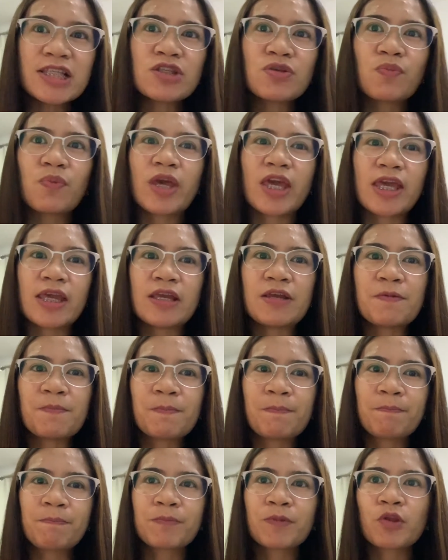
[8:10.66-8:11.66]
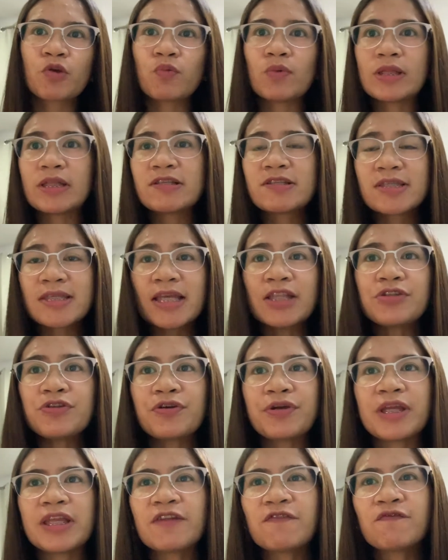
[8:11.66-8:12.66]
way, when you send
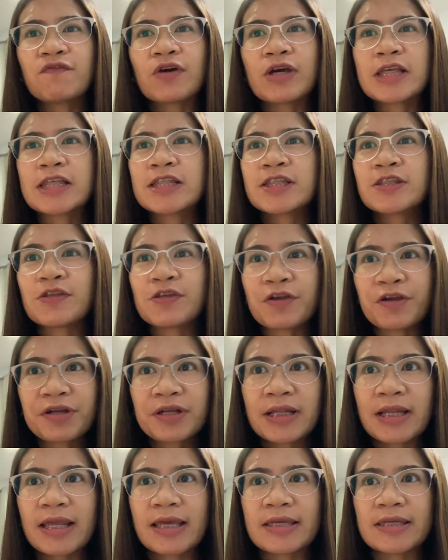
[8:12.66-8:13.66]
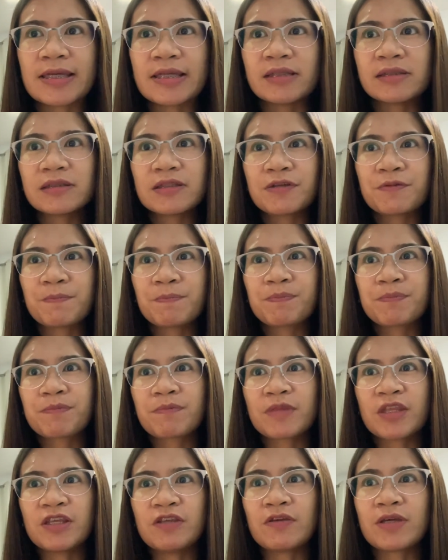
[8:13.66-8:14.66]
your invoice to your client,
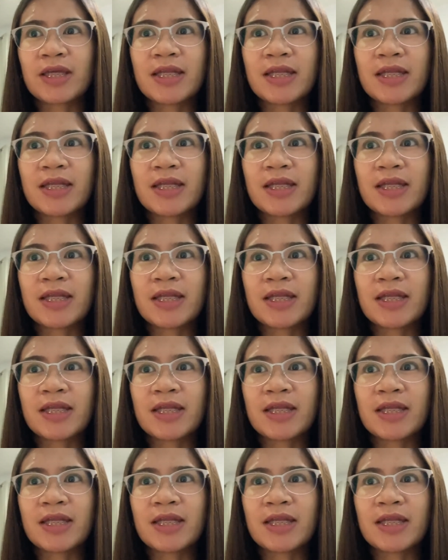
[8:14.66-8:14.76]
you can